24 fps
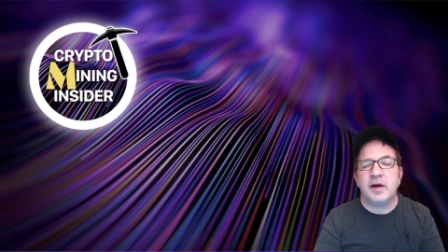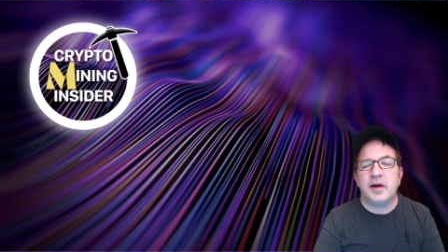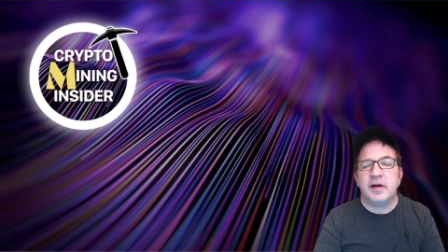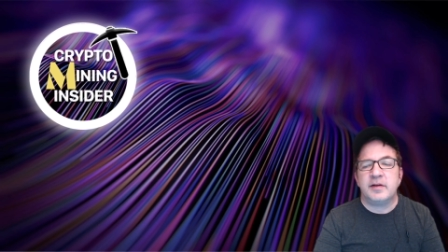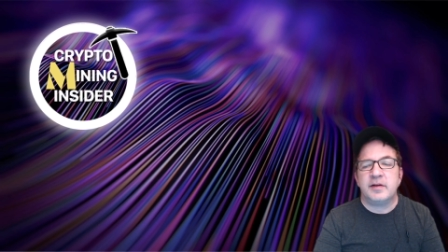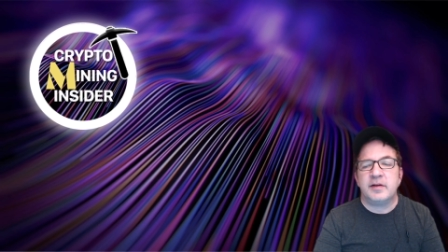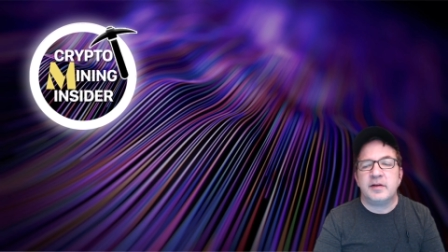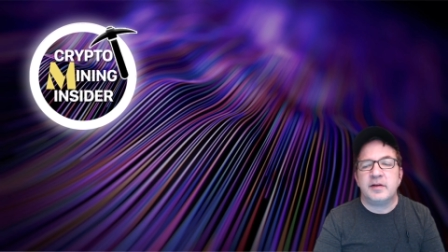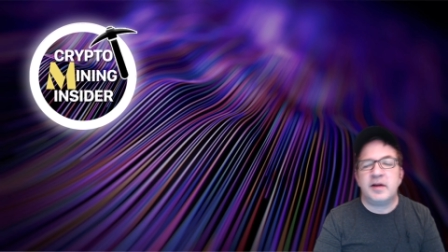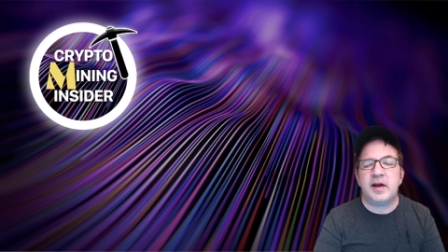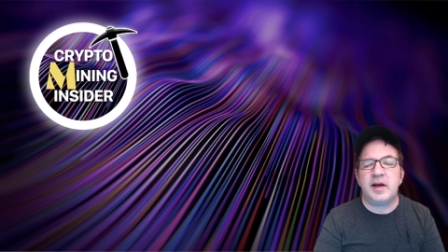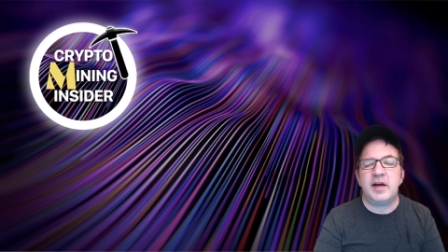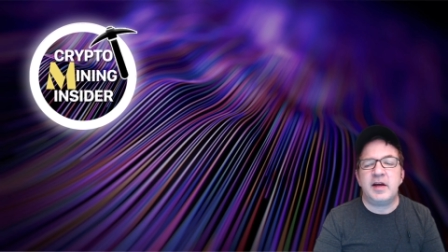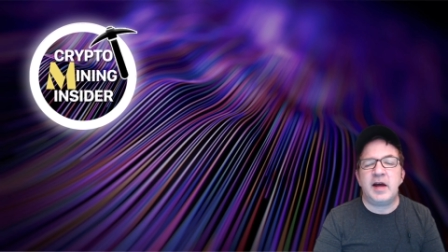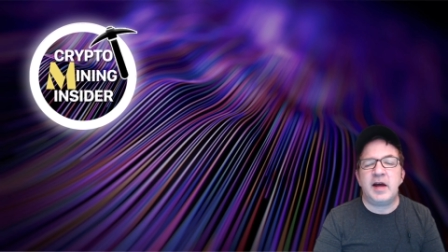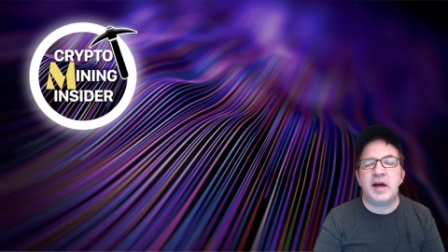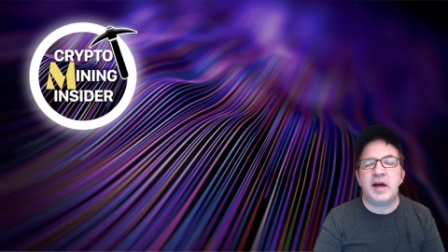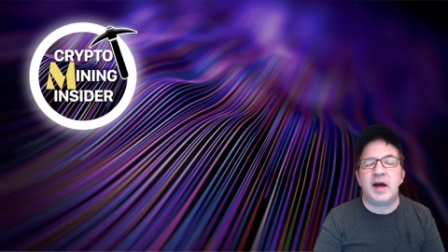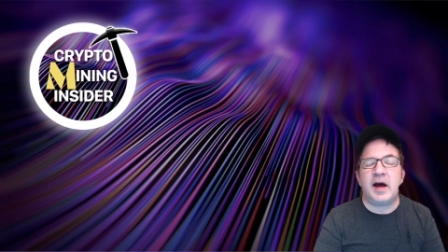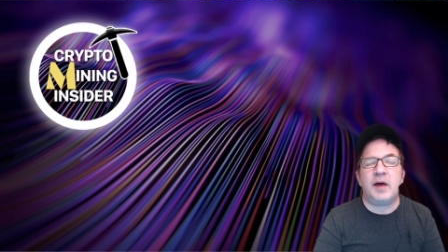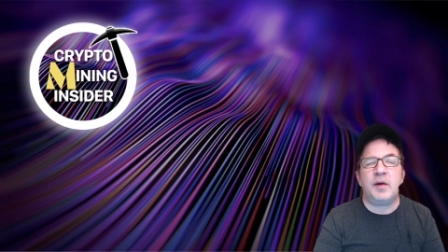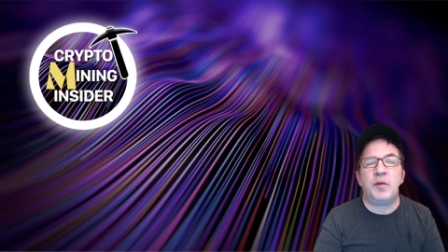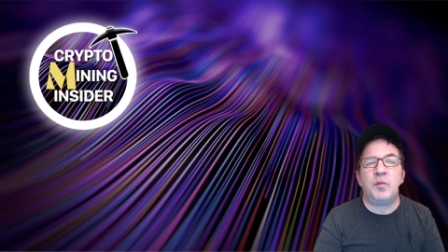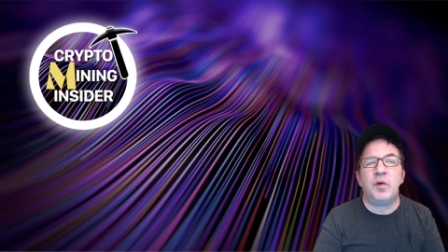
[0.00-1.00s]
today
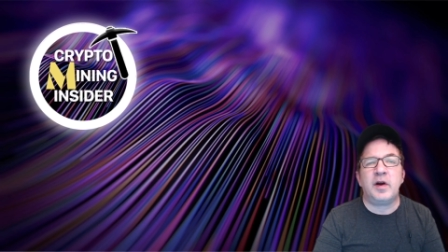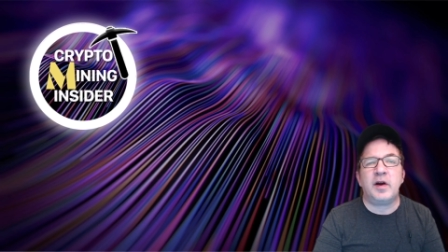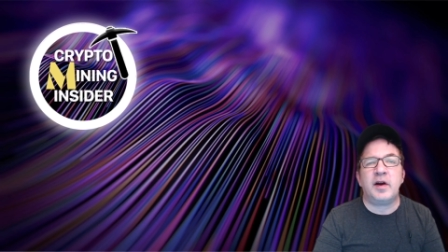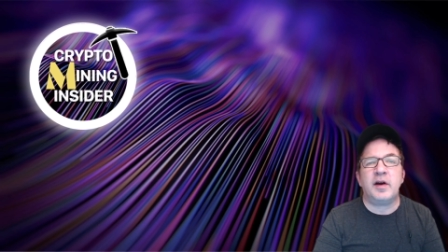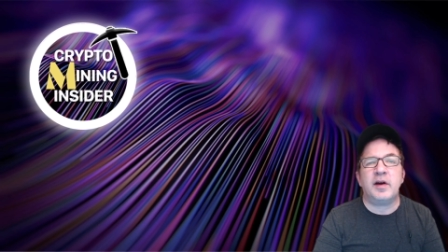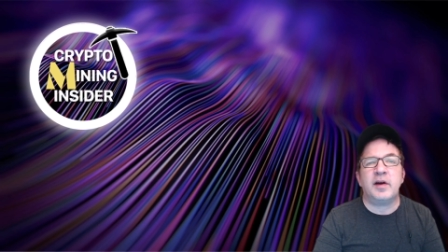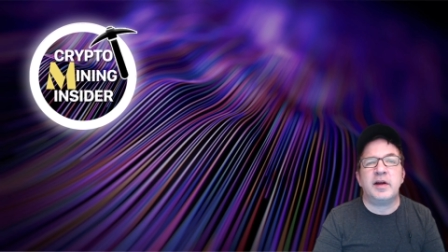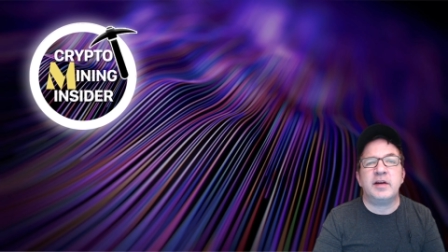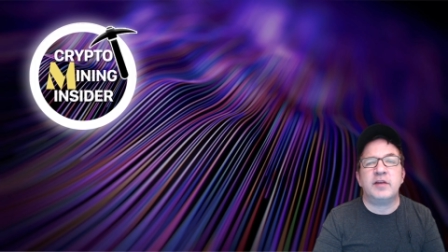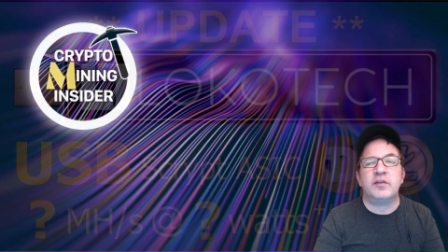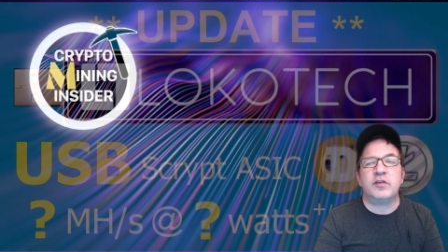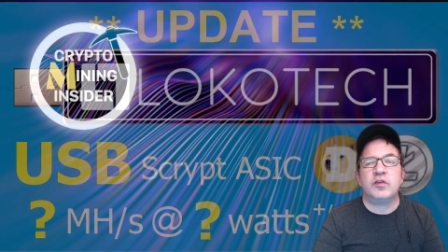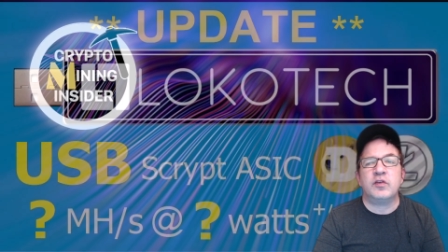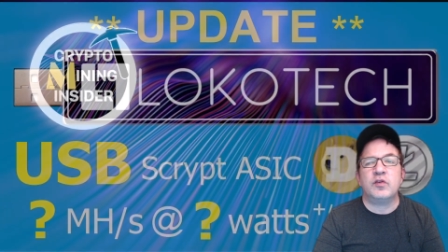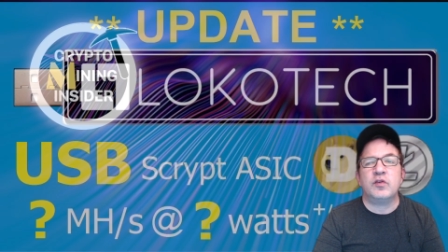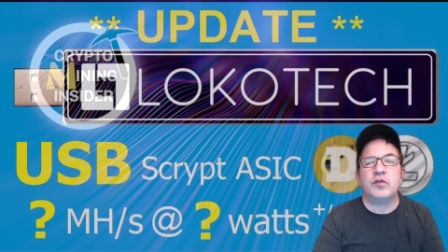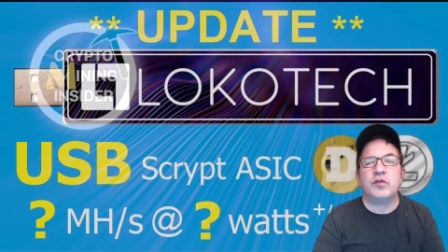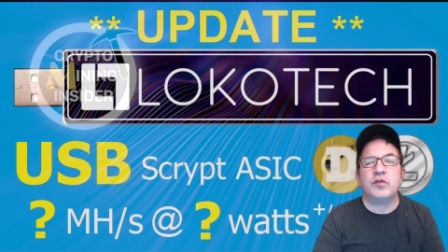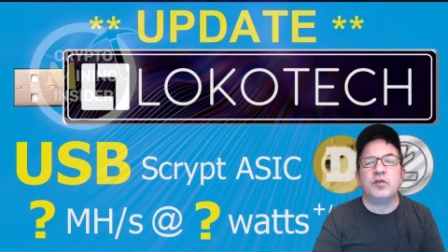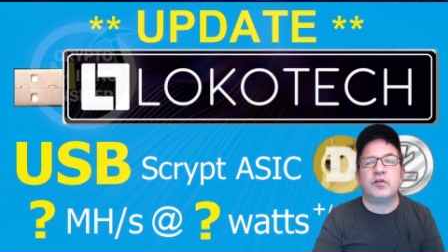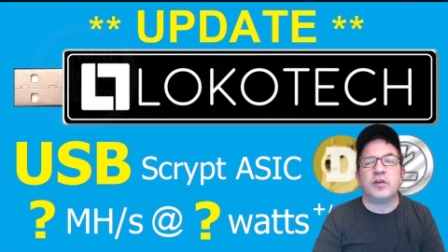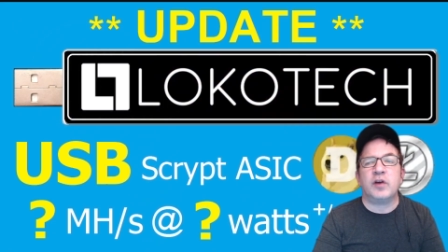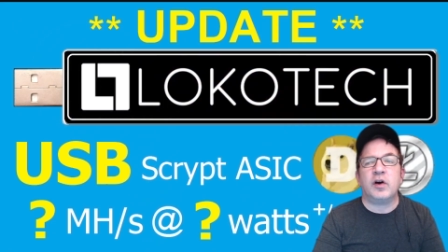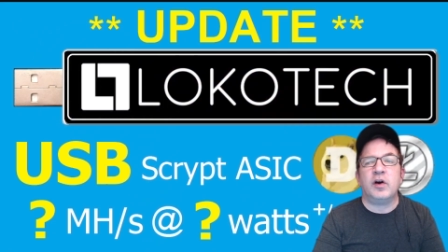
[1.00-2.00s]
I want to
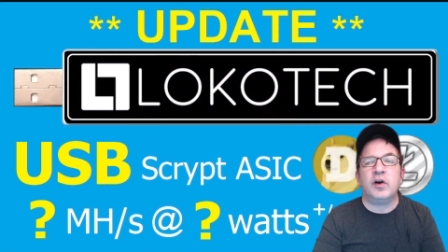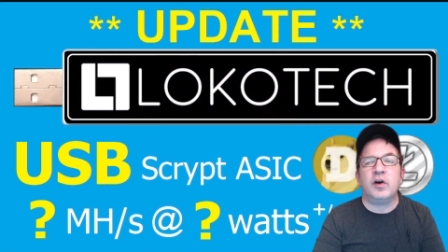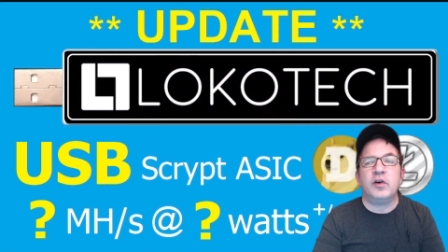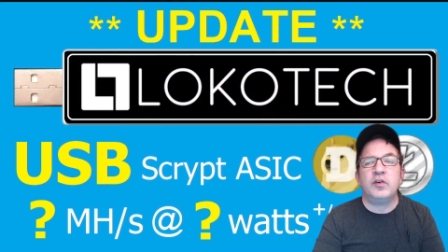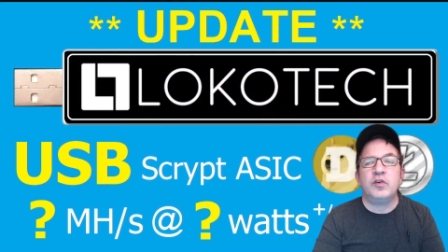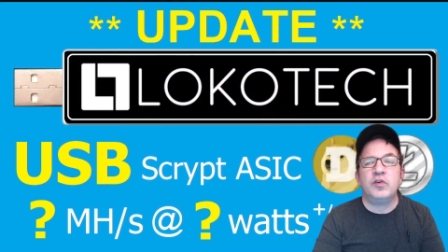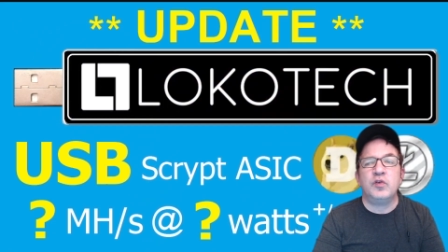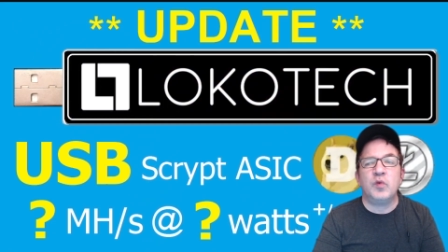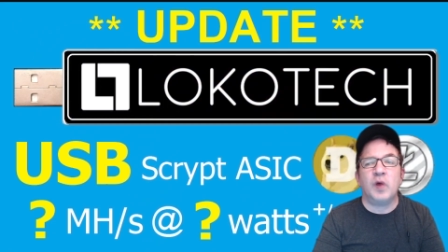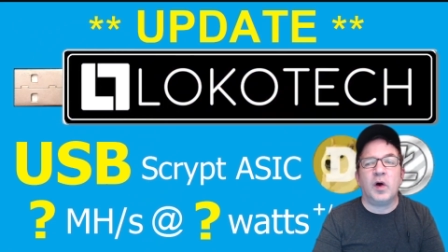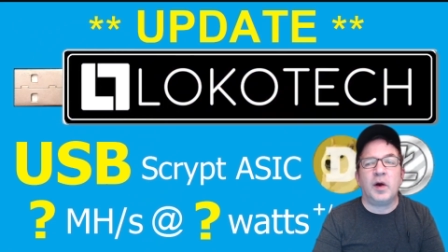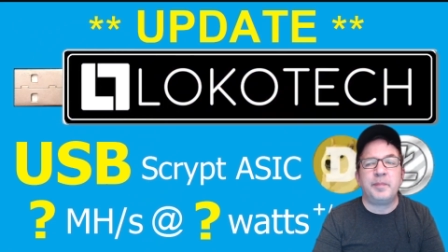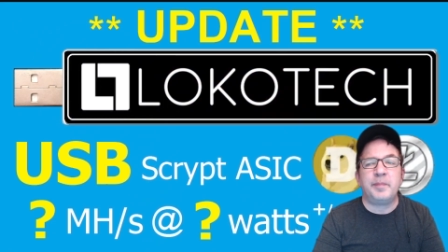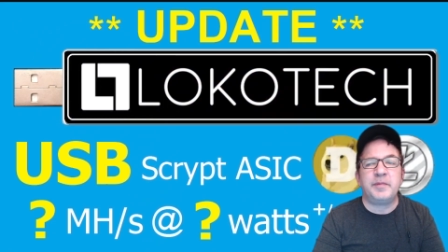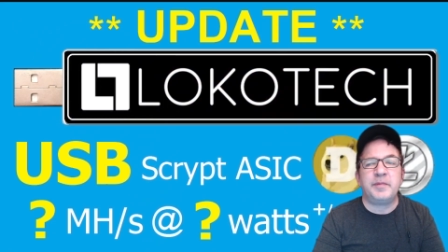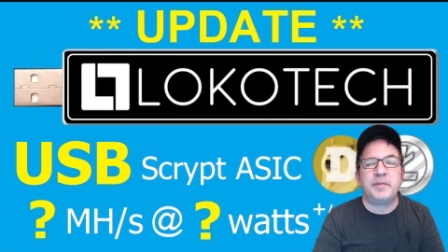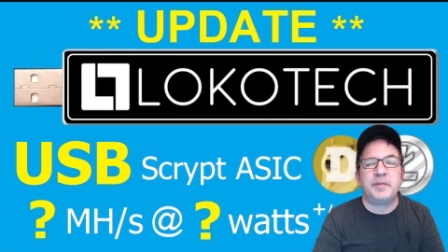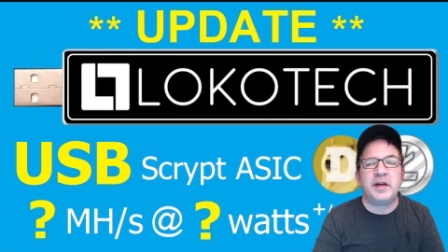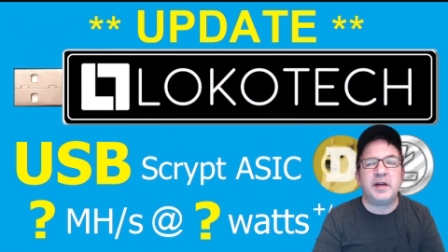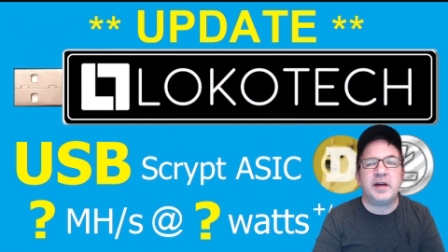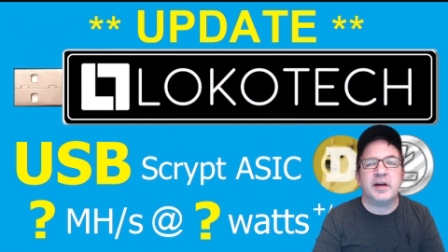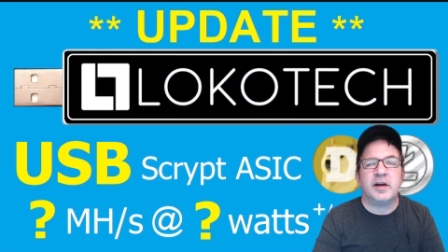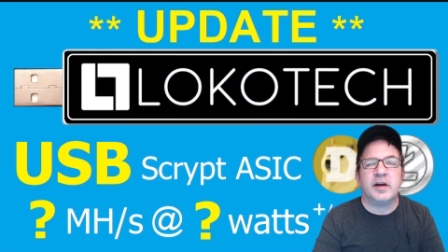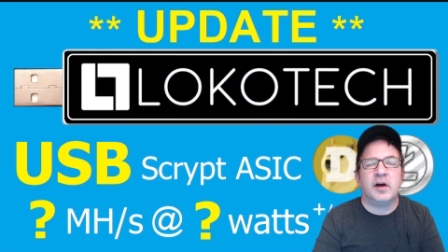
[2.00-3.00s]
introduce a new
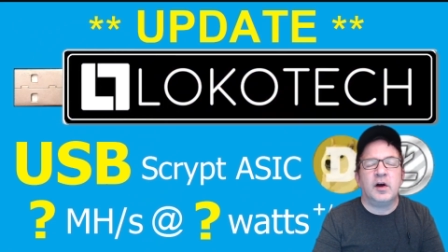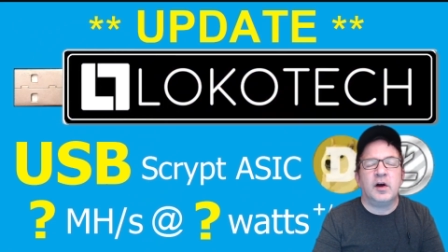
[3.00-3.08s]
update.